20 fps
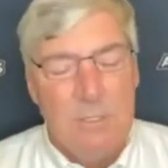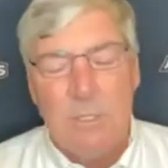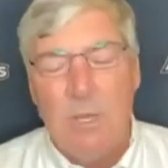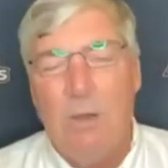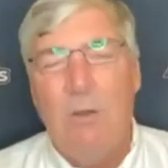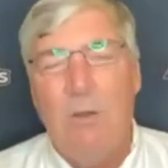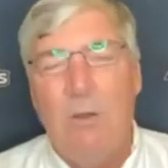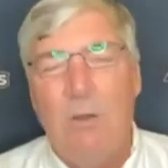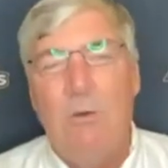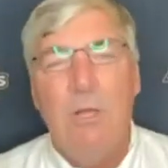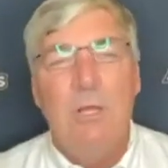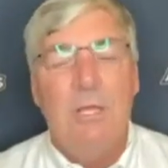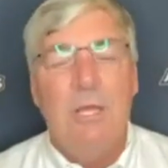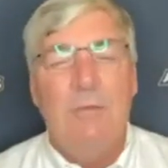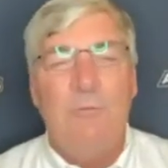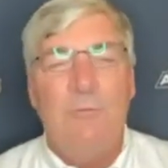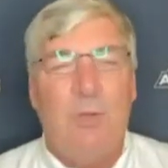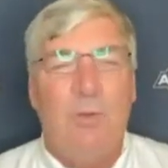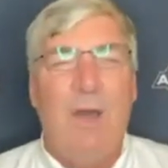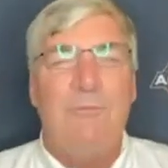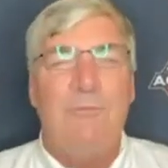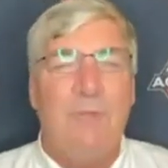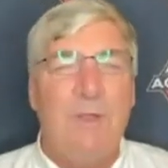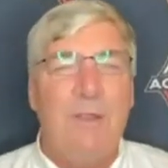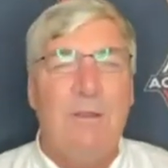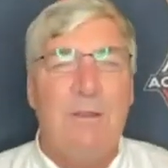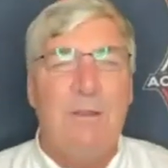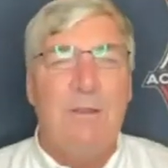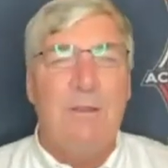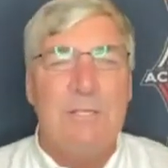So if you go out
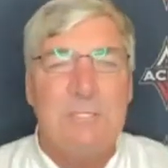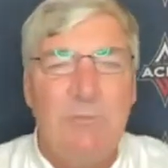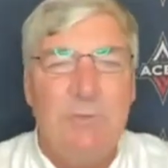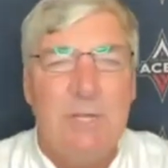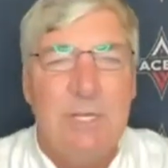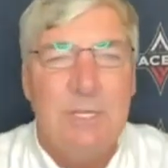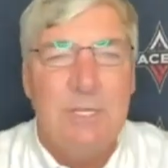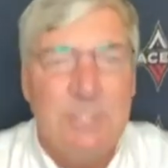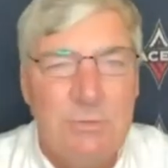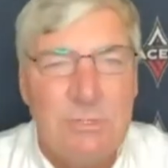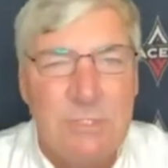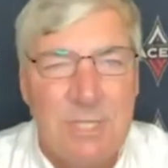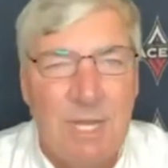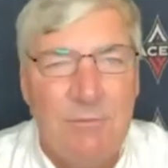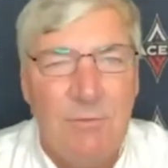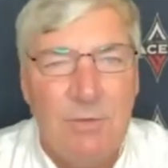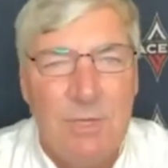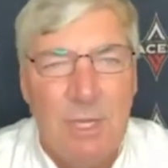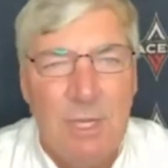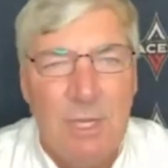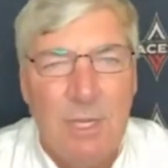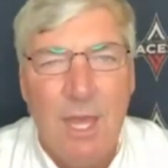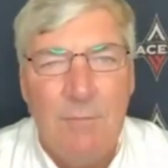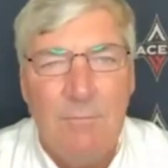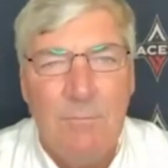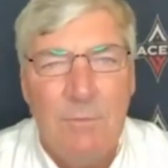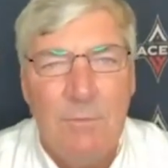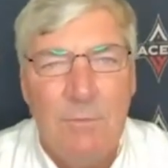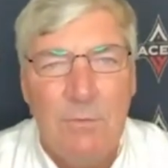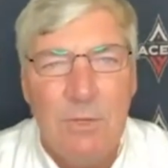there in a 72-70
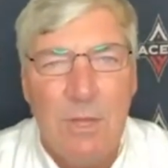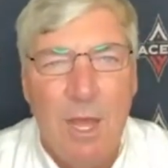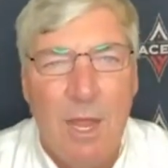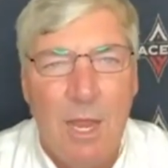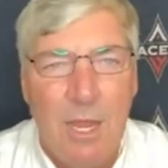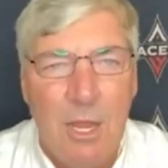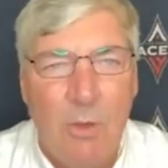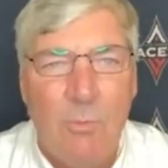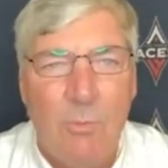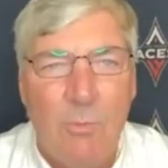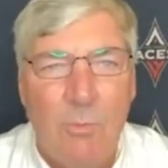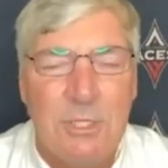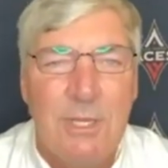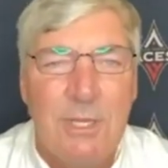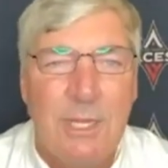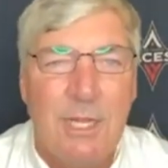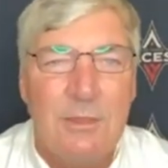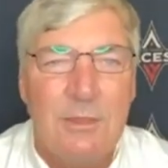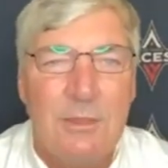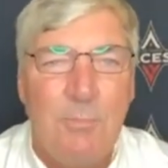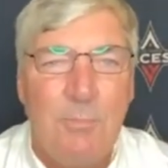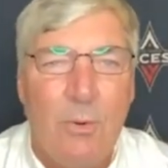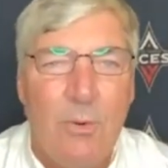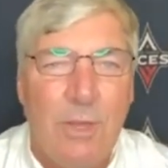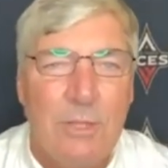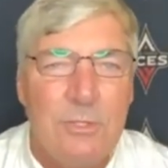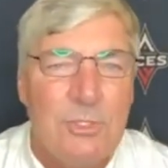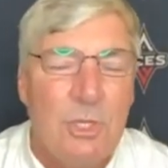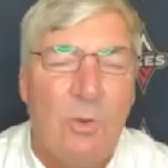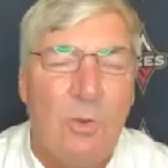game, you're not no one's going to get their
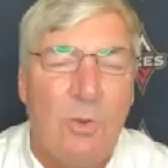points.